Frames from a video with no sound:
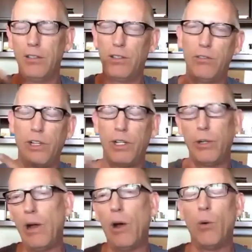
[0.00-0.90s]
to
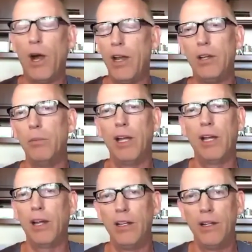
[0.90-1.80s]
figure out why it didn't
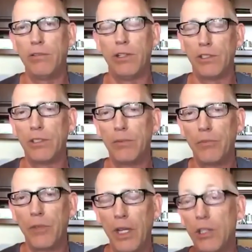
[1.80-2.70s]
make any difference
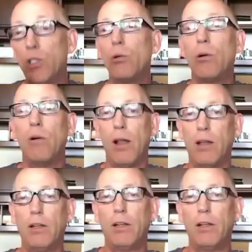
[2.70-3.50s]
in the short run.